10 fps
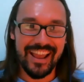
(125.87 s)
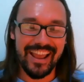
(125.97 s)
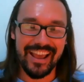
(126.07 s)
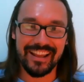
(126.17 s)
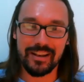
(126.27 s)

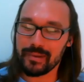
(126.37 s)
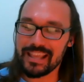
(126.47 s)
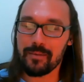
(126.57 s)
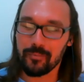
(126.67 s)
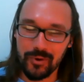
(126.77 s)
And it
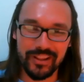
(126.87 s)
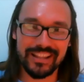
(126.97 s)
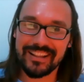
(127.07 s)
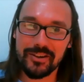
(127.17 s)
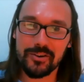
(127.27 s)
became really
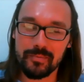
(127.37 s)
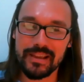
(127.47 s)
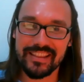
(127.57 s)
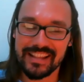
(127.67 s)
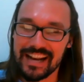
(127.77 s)
clear to
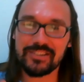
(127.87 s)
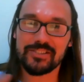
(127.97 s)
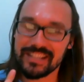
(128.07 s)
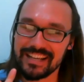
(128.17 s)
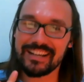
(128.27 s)
me that I
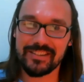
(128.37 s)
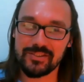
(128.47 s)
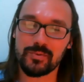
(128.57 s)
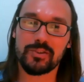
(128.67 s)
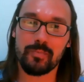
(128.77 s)
just needed to
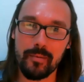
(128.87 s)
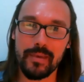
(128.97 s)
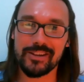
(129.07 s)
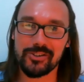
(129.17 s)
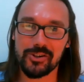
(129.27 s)
switch my
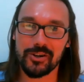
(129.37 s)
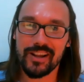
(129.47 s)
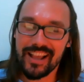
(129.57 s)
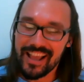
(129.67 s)
major.